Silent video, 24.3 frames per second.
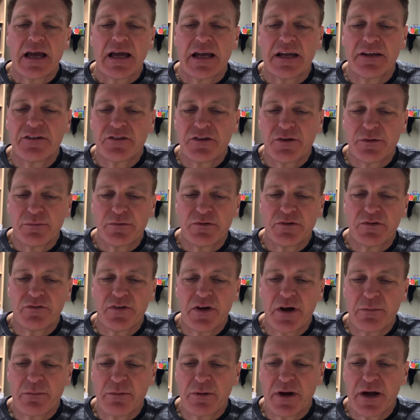in terms of
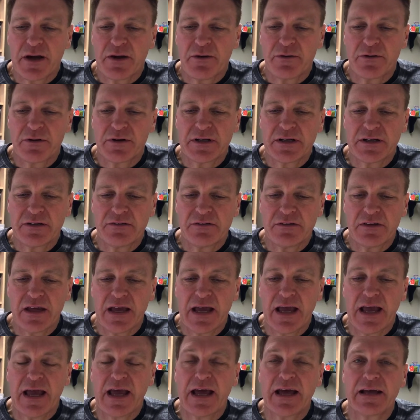our priorities,
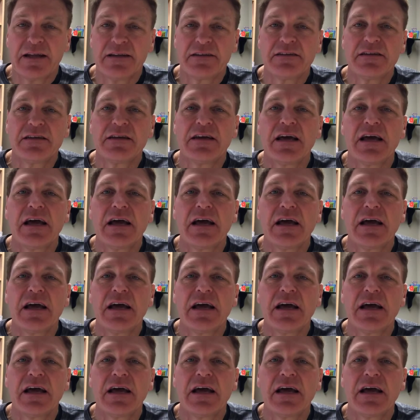and